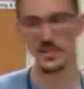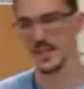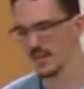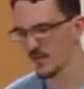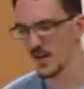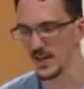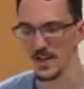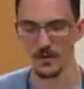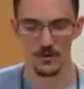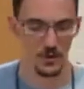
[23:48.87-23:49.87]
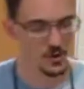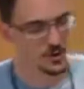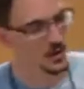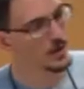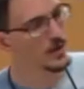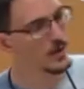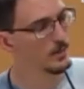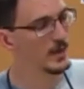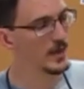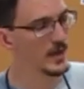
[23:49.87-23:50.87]
and that's fine, that looks cool.
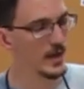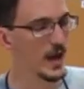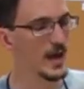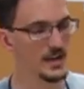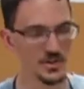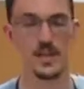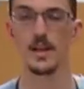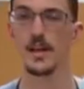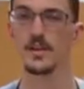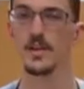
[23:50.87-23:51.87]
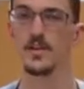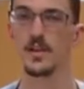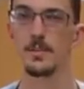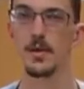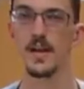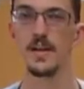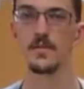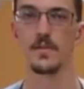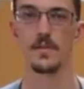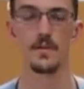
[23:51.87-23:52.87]
But I actually like these deeper
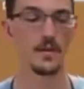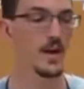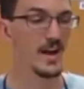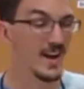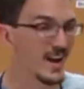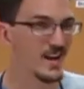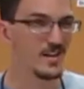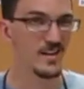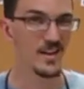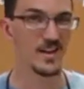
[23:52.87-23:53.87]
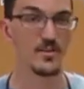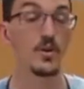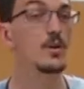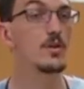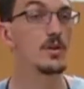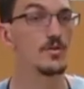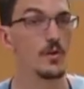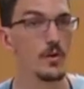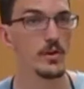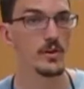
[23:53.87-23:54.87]
canvases, and again, you can
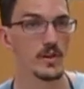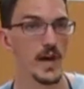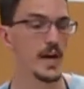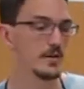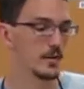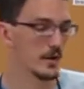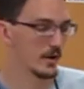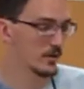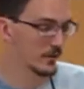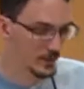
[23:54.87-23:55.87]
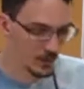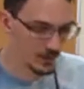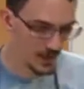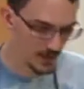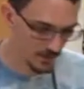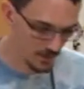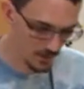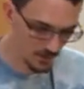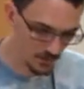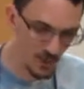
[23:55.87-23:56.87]
control the size. So if you don't like
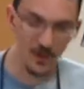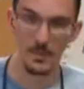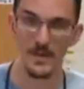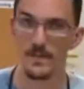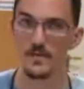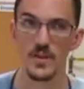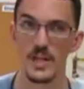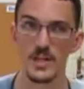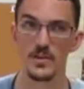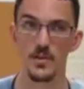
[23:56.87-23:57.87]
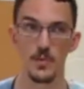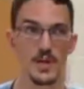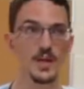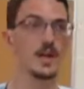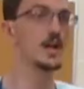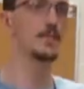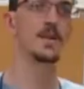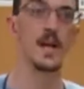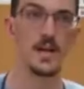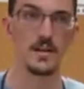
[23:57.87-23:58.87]
12 by 15 inches, we can cut them
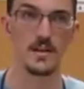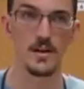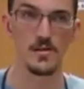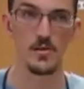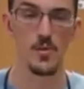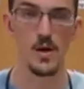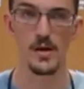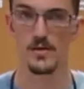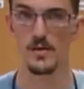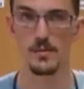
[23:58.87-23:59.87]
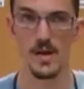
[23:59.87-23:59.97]
to any size you want, and you can